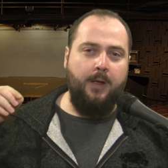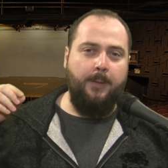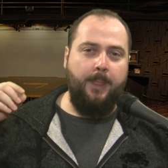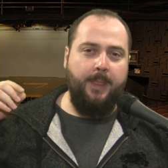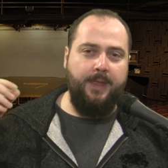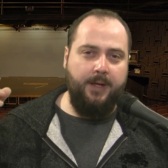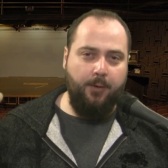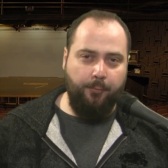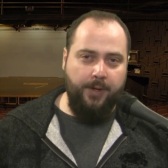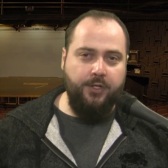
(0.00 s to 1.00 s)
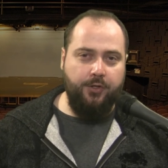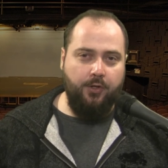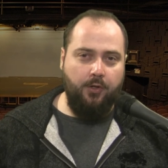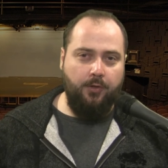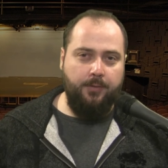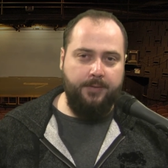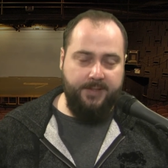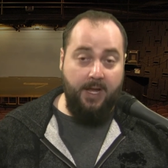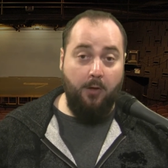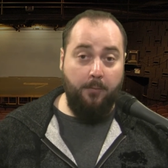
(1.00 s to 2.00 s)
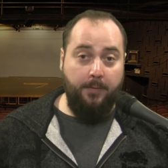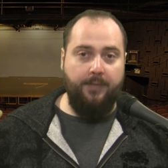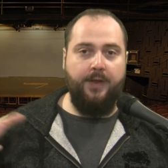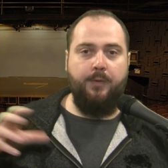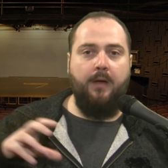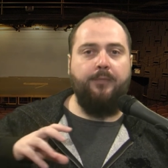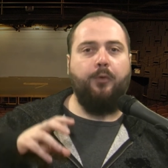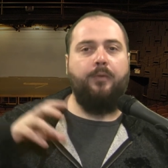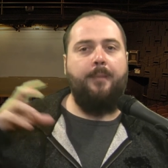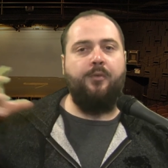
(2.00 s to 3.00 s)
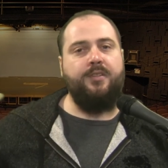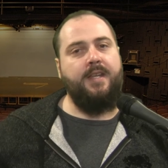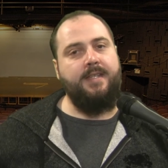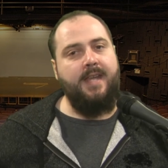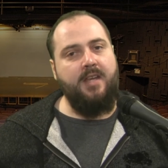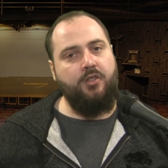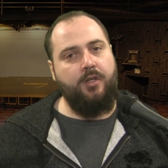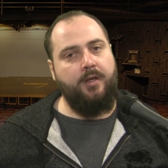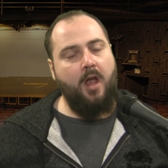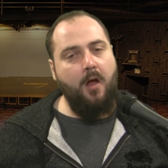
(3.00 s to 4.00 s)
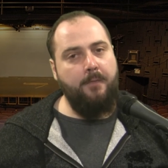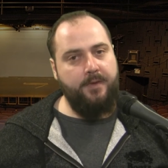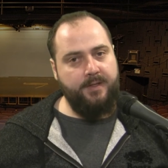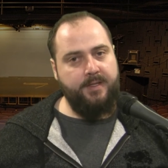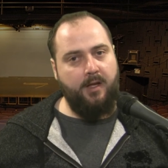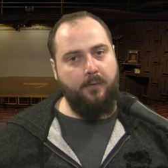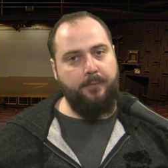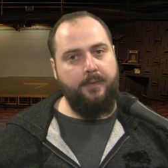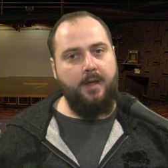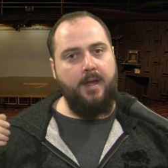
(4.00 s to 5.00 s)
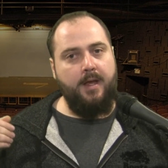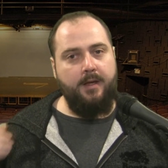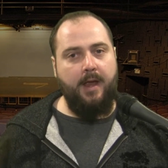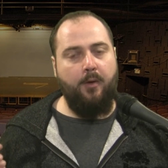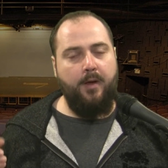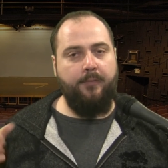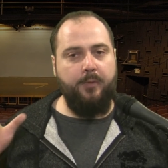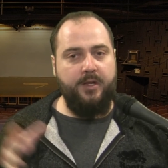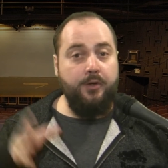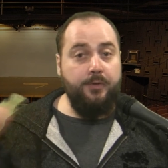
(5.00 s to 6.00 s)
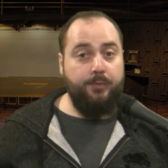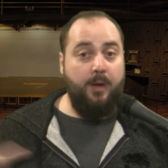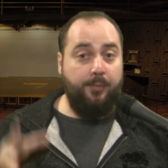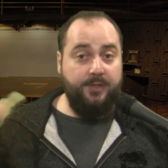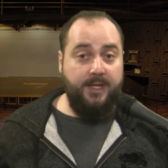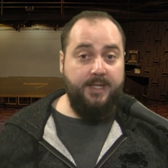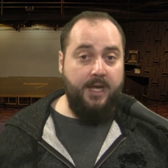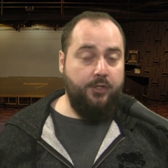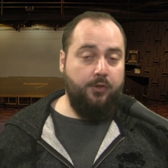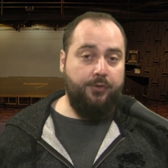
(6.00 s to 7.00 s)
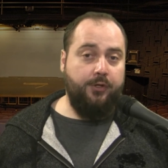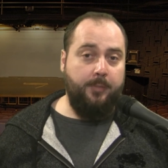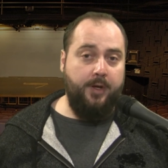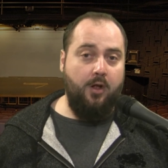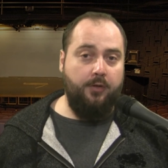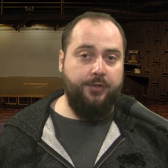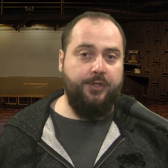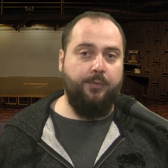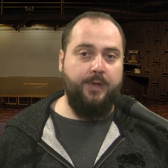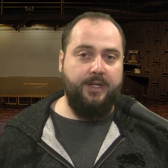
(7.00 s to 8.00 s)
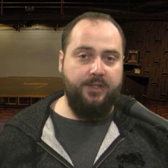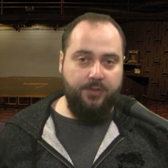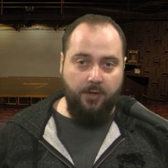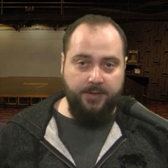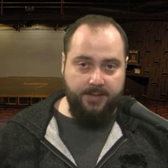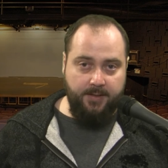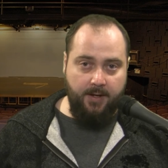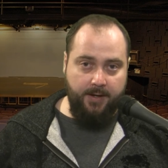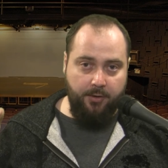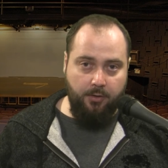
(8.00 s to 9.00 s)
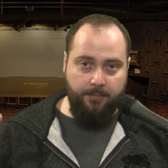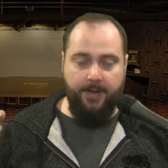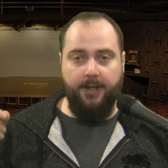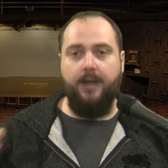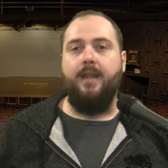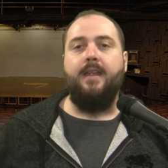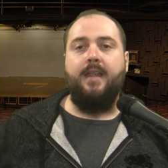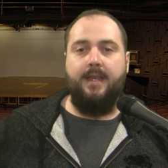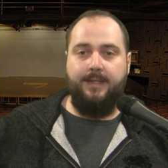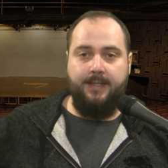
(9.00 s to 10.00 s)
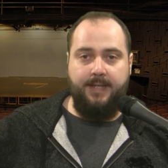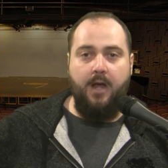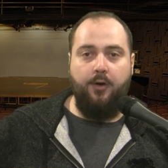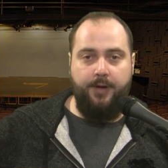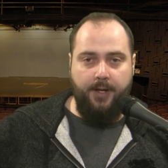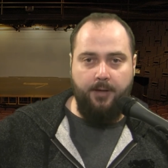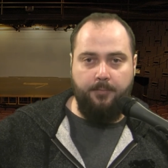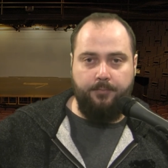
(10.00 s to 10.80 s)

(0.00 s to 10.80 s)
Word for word: the original self and then you have the representation of the self. Now, if we use representational terminology, we can start to tie Erving into Derrida,